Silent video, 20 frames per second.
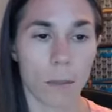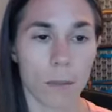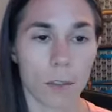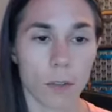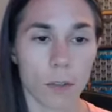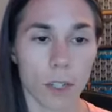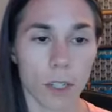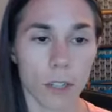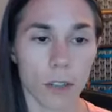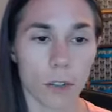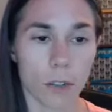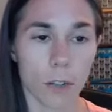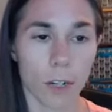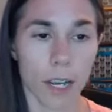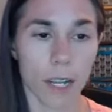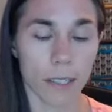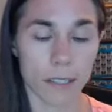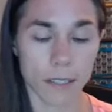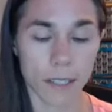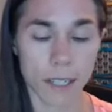you can
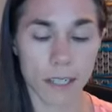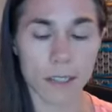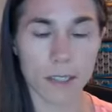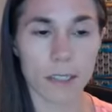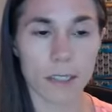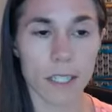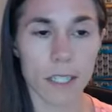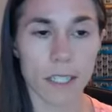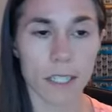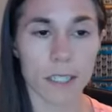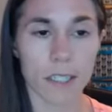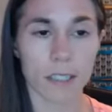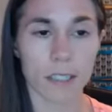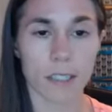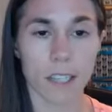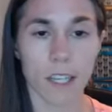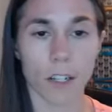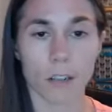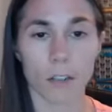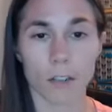create sentences
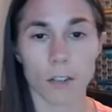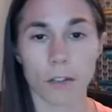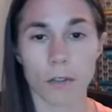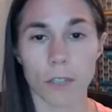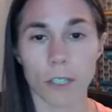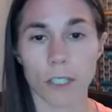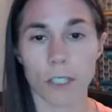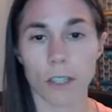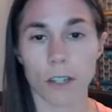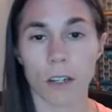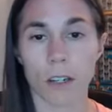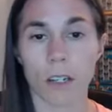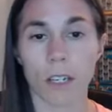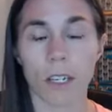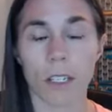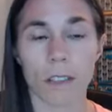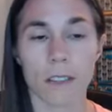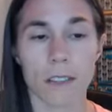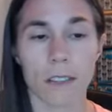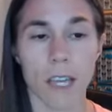that your student
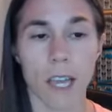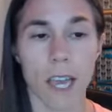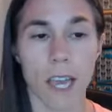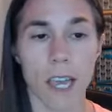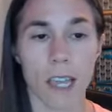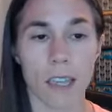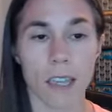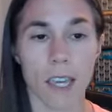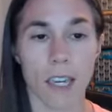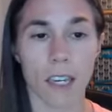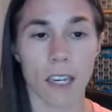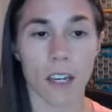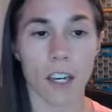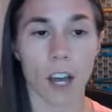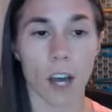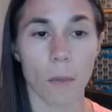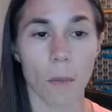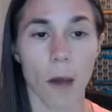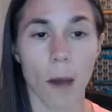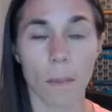can say. They can
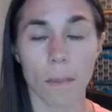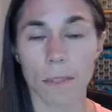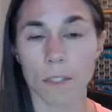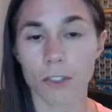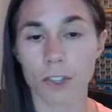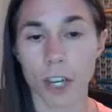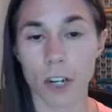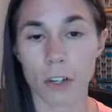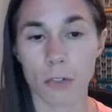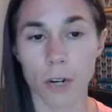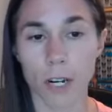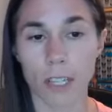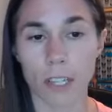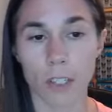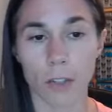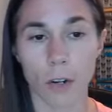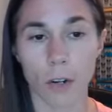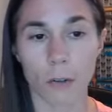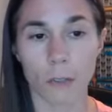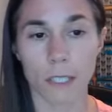come up and generate
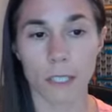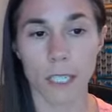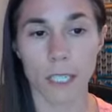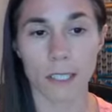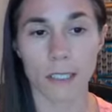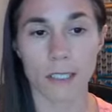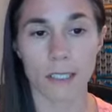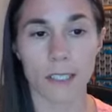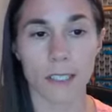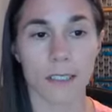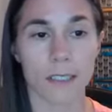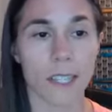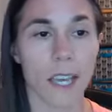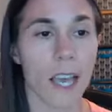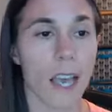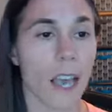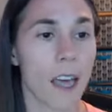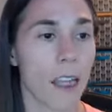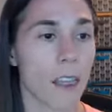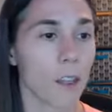their own sentences.
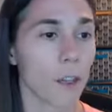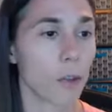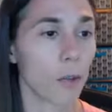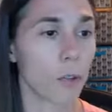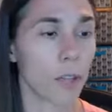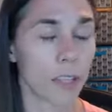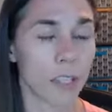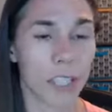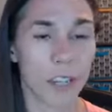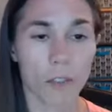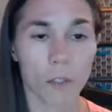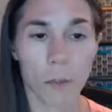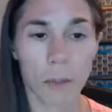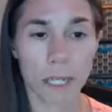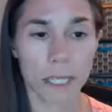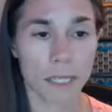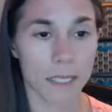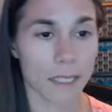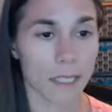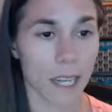You could give them
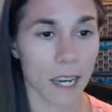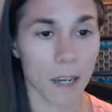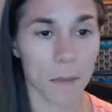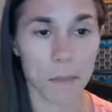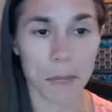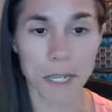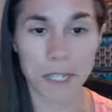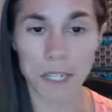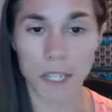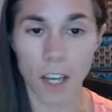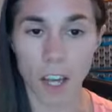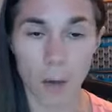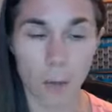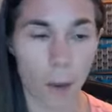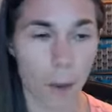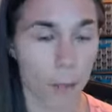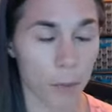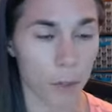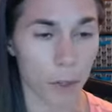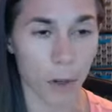an assignment to come
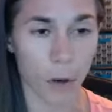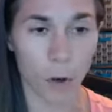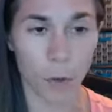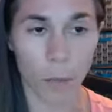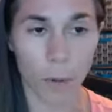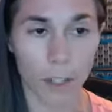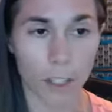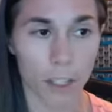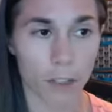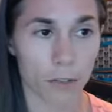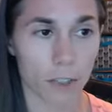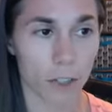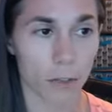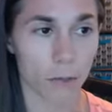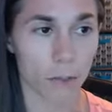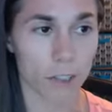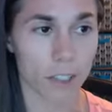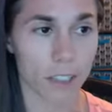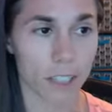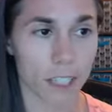up with a whole bunch of
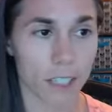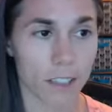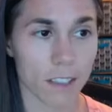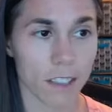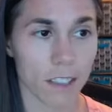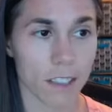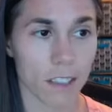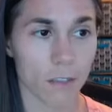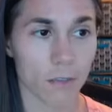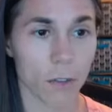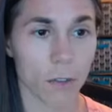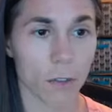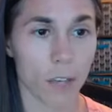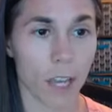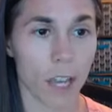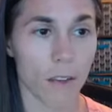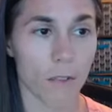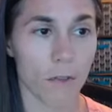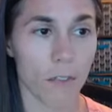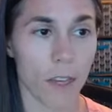different sentences if you
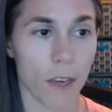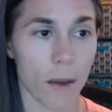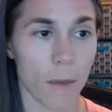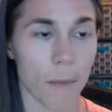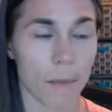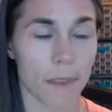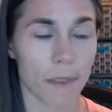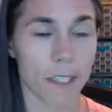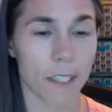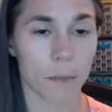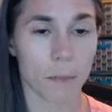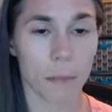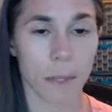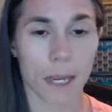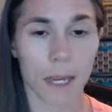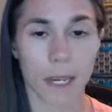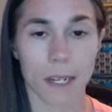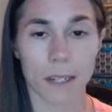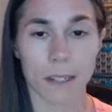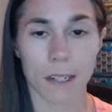gave them this
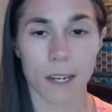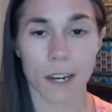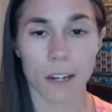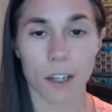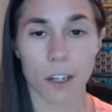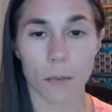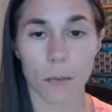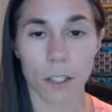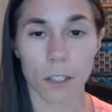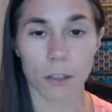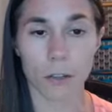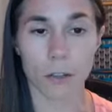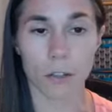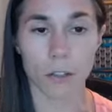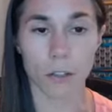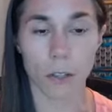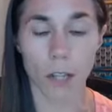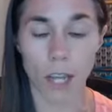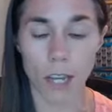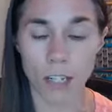blank document. So
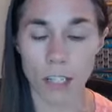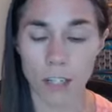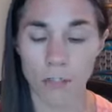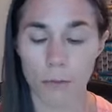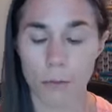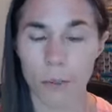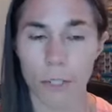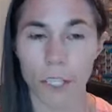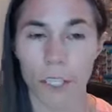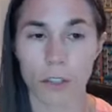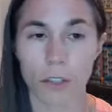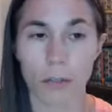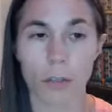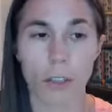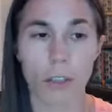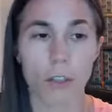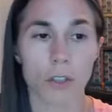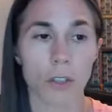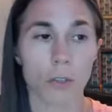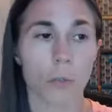there's a lot of different things you
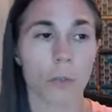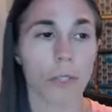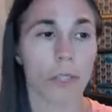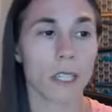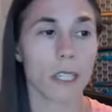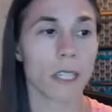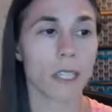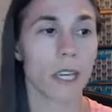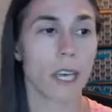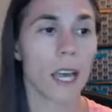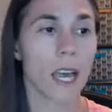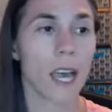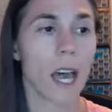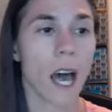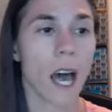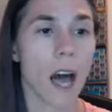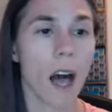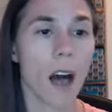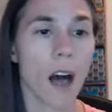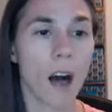can do with it.
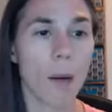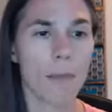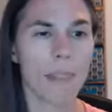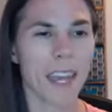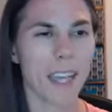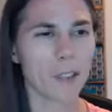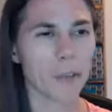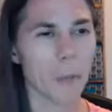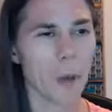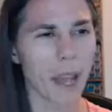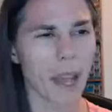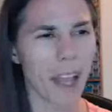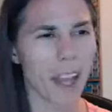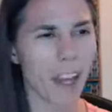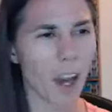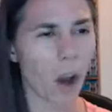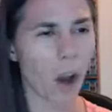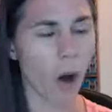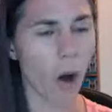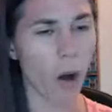That's
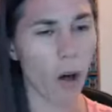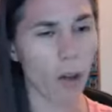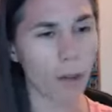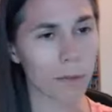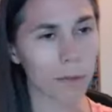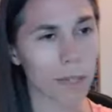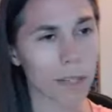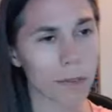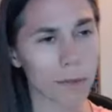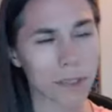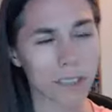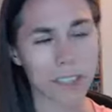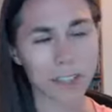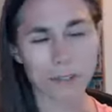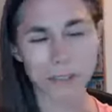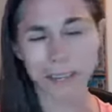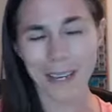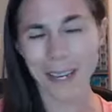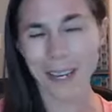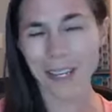why
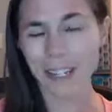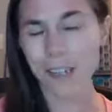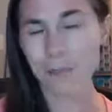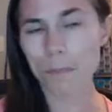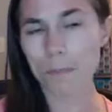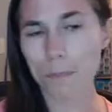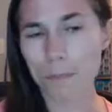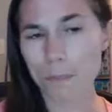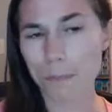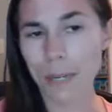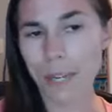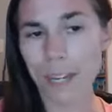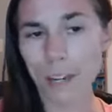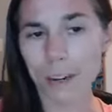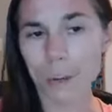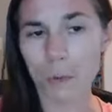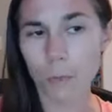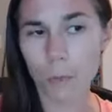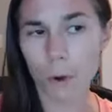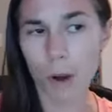if I had to pick
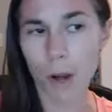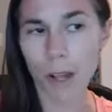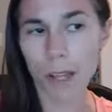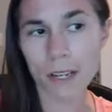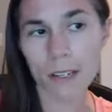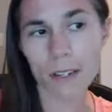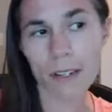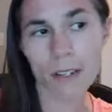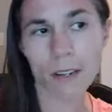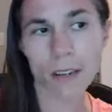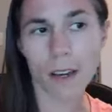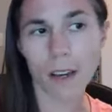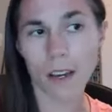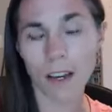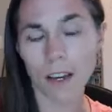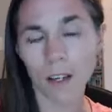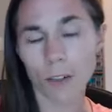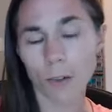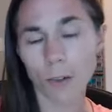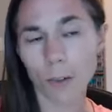one,
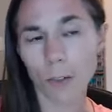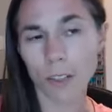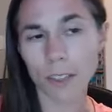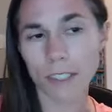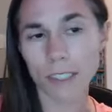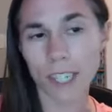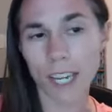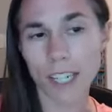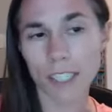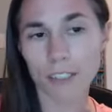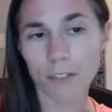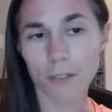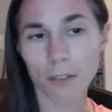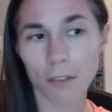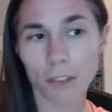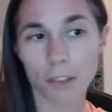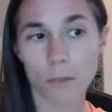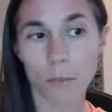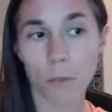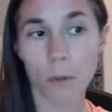Google Slides
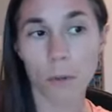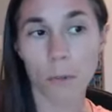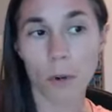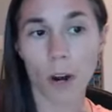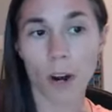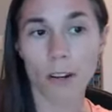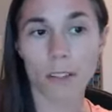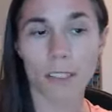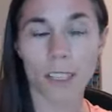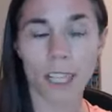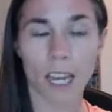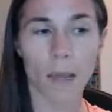versus Boom Cards,